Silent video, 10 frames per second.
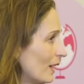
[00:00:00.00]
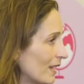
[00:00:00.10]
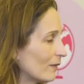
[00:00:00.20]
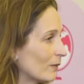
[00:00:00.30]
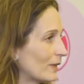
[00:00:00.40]

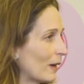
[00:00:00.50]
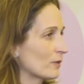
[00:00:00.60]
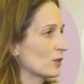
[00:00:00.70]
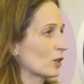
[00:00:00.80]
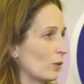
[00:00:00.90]
But that
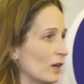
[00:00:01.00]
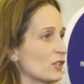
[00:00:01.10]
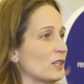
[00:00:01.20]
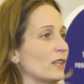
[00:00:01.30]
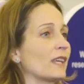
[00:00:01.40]
was her
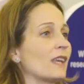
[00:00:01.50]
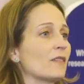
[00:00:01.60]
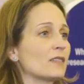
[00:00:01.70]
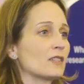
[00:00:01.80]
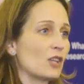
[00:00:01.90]
question, and it gave
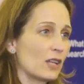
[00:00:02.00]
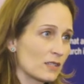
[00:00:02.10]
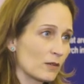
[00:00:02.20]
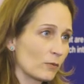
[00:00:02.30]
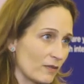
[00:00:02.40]
us a
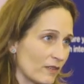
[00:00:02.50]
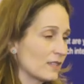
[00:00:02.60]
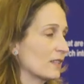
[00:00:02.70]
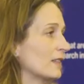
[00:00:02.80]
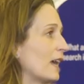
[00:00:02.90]
chance to
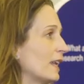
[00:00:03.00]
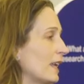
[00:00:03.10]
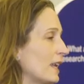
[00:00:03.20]
revisit that